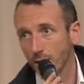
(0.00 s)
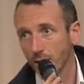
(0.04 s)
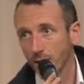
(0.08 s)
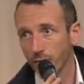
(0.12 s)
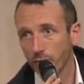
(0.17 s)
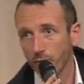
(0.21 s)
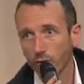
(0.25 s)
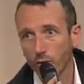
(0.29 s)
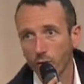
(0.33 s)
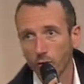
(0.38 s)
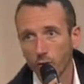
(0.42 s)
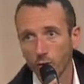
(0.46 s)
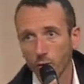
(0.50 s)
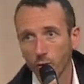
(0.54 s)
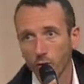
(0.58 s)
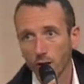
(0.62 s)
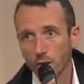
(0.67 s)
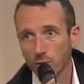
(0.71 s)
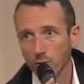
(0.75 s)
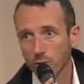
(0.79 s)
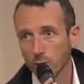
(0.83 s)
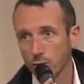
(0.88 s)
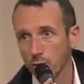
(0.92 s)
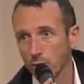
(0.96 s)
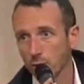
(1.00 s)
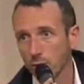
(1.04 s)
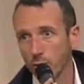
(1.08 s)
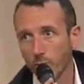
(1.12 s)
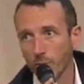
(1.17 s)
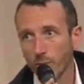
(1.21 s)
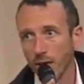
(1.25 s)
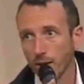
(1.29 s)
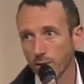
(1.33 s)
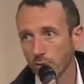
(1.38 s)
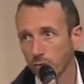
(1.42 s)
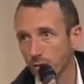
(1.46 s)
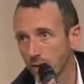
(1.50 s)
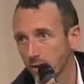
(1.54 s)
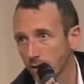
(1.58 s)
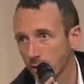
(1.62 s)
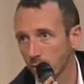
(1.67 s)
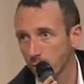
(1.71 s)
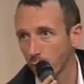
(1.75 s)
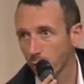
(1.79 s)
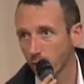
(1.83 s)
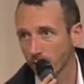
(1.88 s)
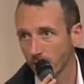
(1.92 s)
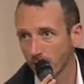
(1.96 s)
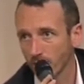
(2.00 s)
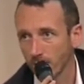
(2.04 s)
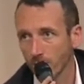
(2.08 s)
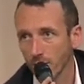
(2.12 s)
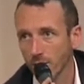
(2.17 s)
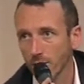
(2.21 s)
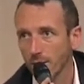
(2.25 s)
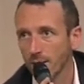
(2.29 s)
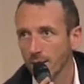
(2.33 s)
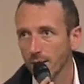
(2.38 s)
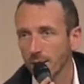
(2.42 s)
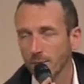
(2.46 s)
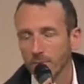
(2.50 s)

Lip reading: for one good or bad reason, whatever.